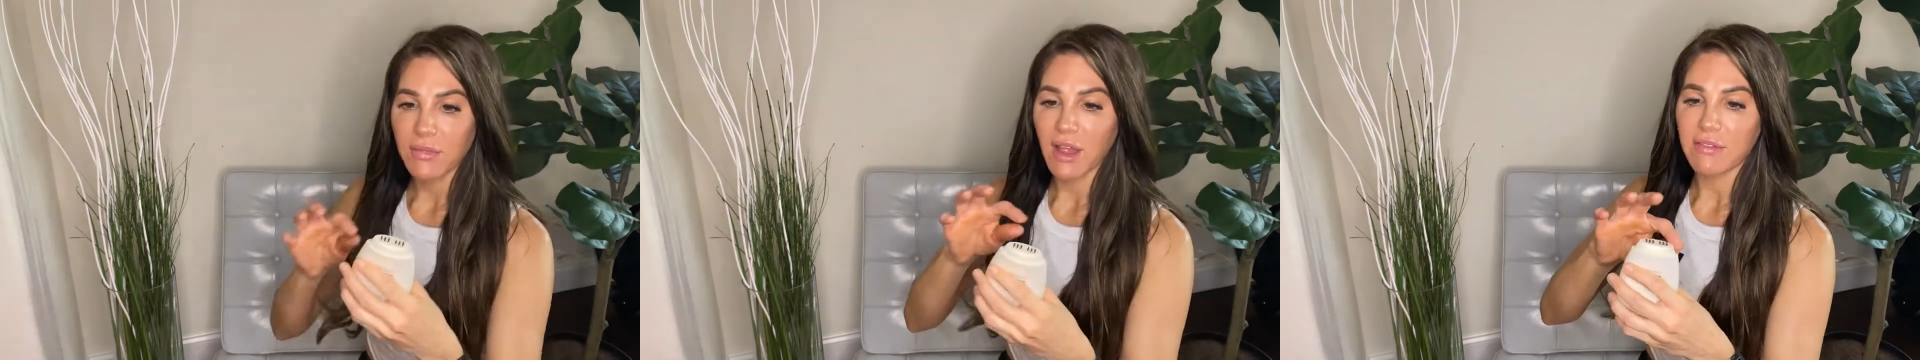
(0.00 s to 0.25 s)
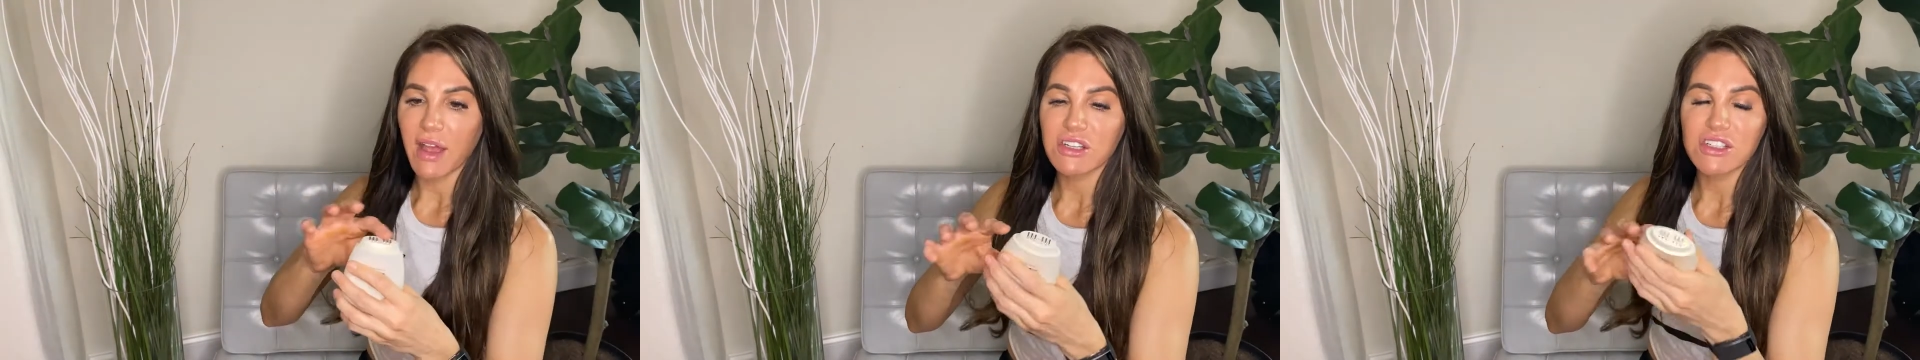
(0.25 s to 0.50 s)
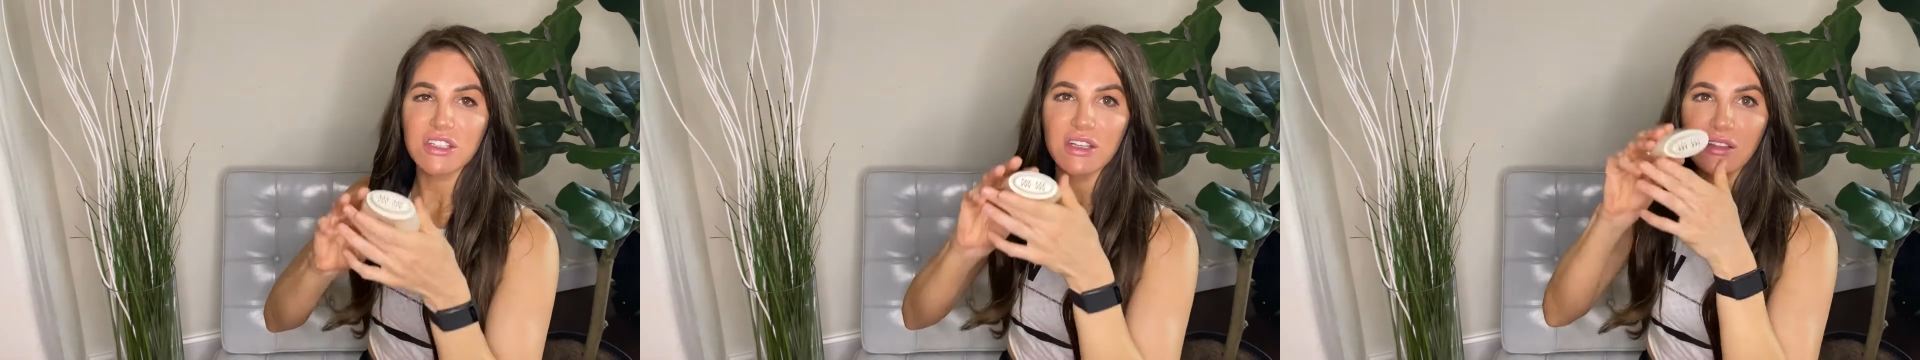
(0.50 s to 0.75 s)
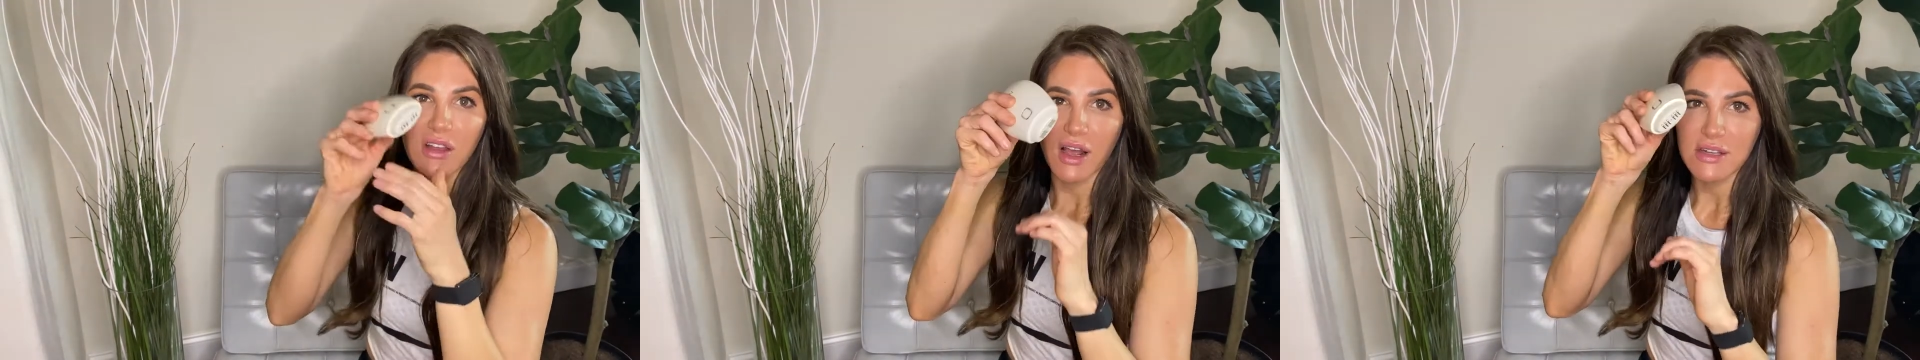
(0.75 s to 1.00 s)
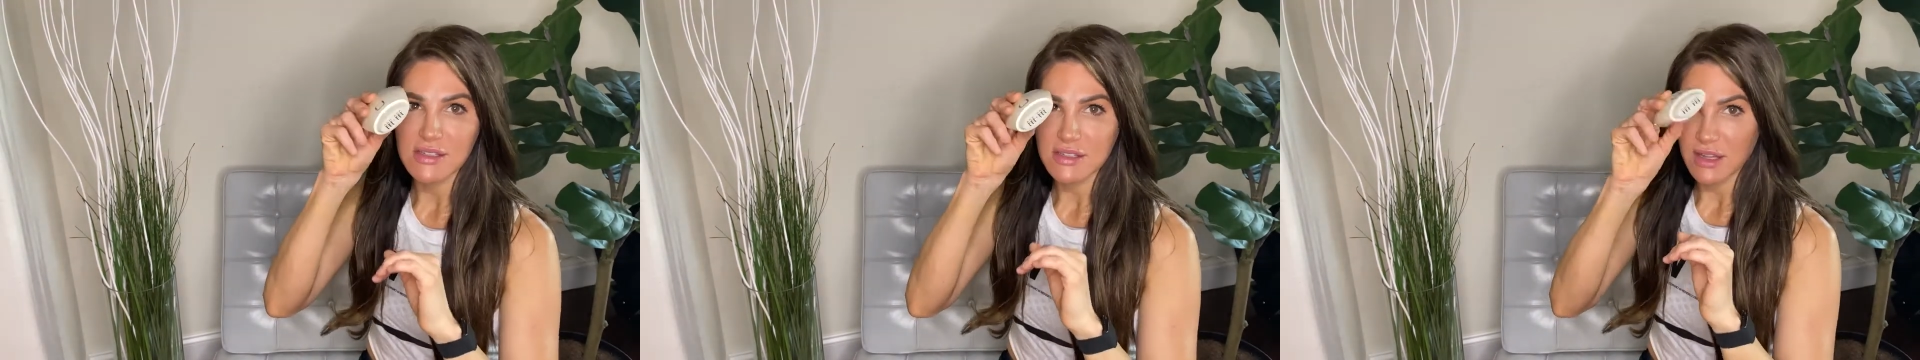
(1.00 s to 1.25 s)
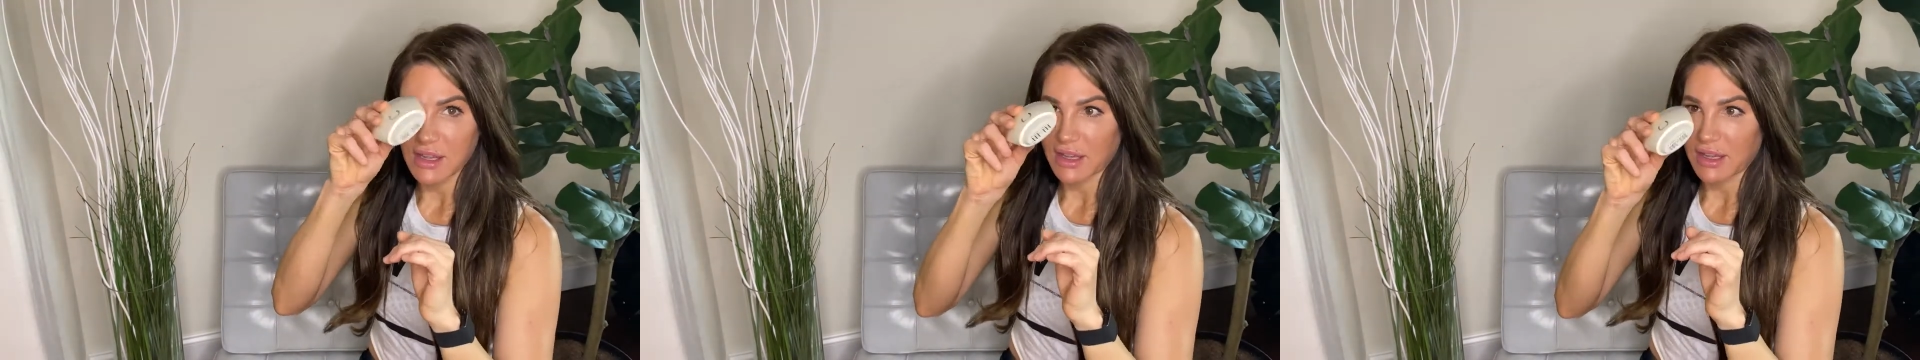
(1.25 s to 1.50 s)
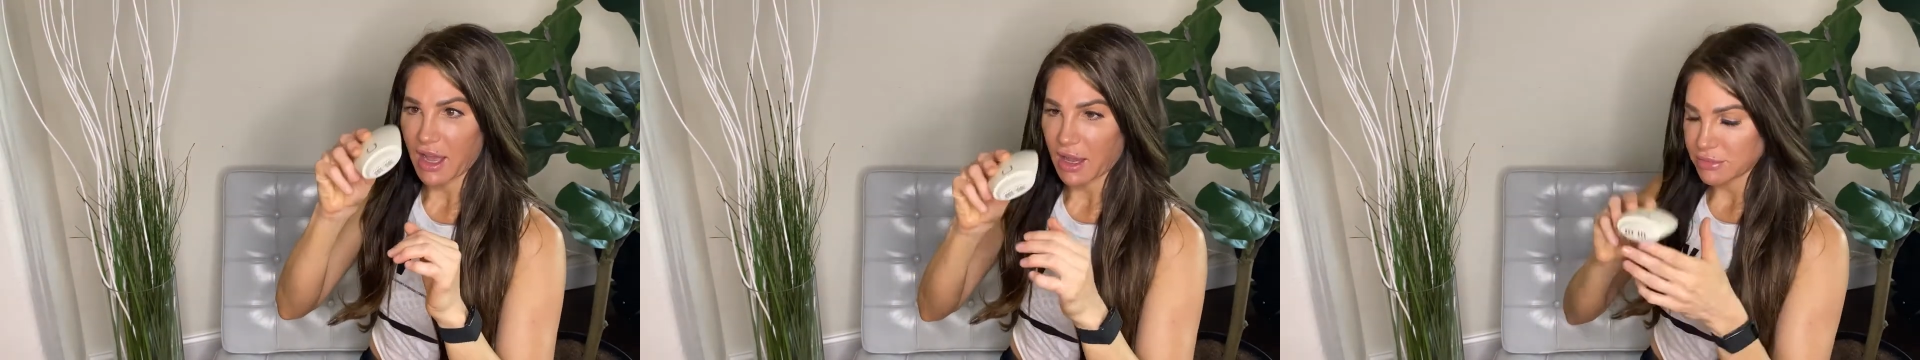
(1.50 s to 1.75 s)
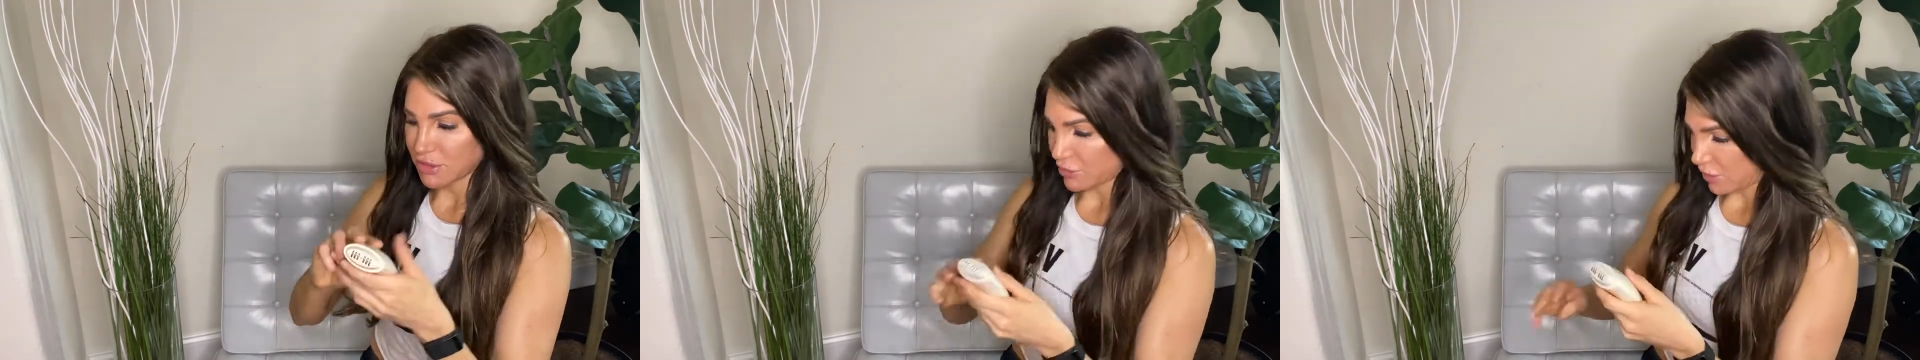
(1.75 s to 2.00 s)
I've actually lost the cap to